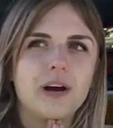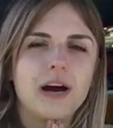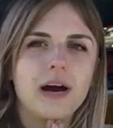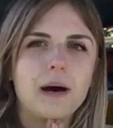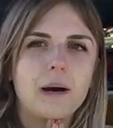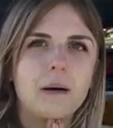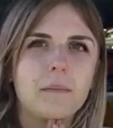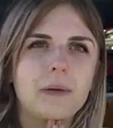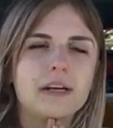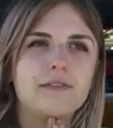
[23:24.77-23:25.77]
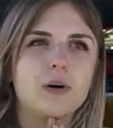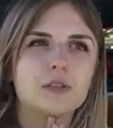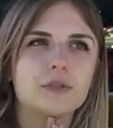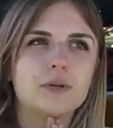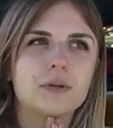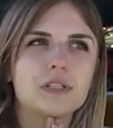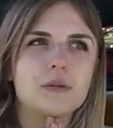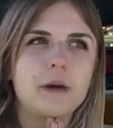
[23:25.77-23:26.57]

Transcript: And I've also noticed,